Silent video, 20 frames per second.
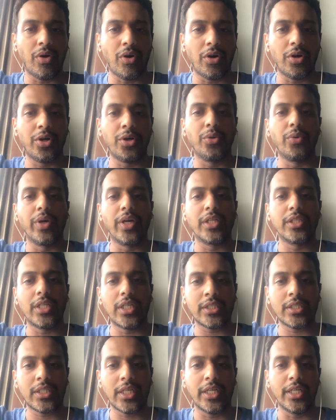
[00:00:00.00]
or doing
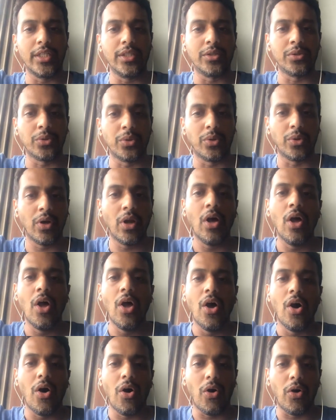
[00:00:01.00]
just an insole
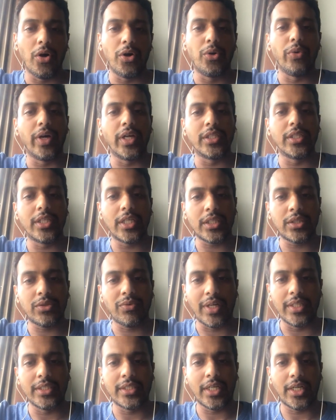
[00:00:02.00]
or doing just
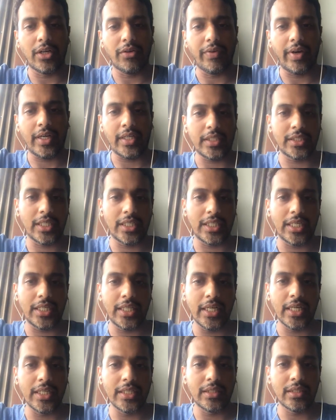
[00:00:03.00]
one set of exercise. I
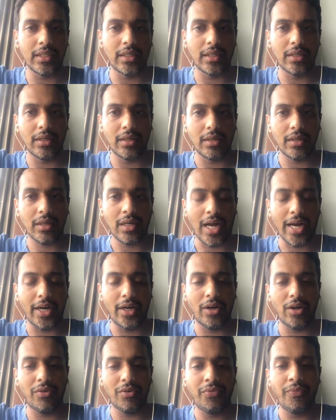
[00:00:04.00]
think it's a
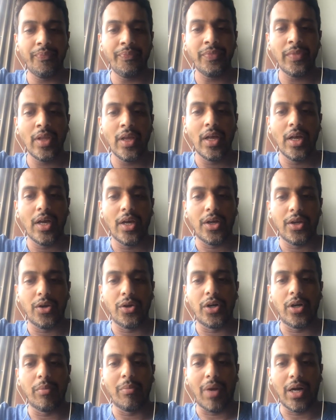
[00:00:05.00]
kind of
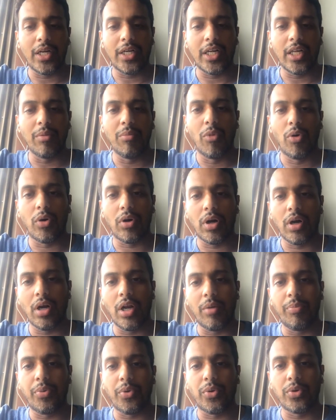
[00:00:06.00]
it's a multimodal
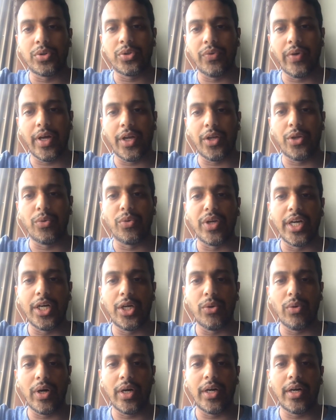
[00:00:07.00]
approach where you need
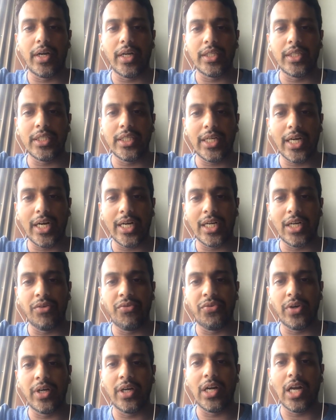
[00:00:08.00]
to address it at
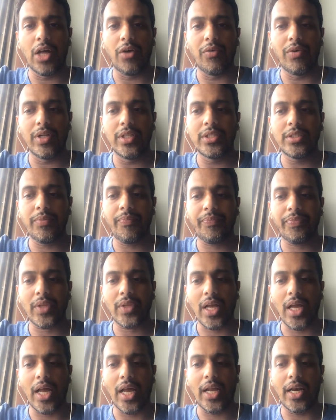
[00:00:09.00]
different levels.
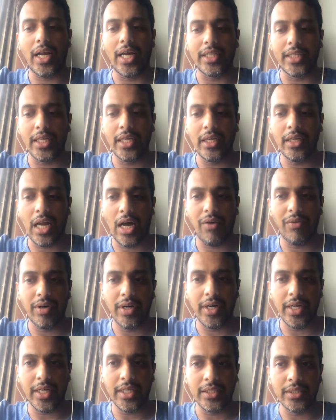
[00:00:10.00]
And I think
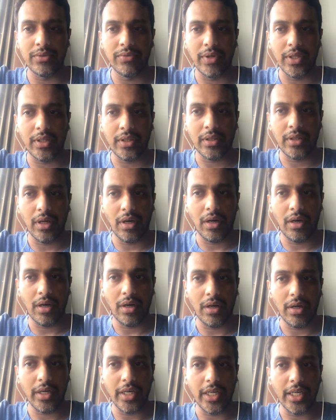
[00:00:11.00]
nowadays with
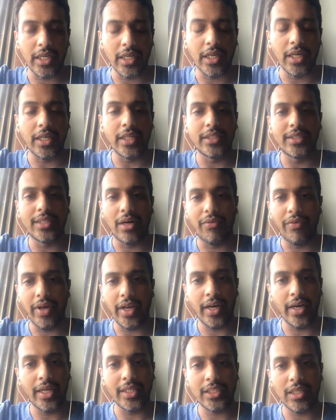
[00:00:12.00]
increased
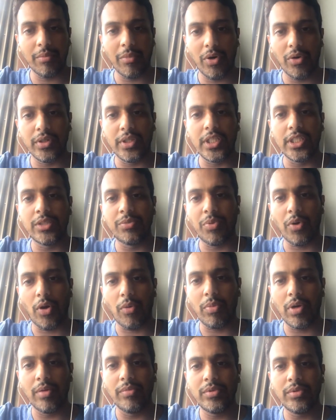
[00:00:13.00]
awareness about these
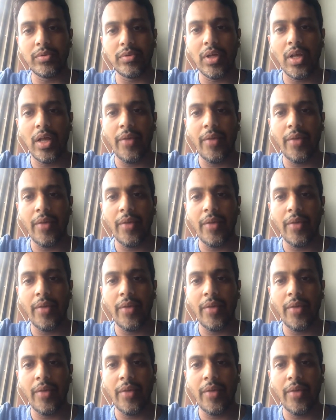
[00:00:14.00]
problems,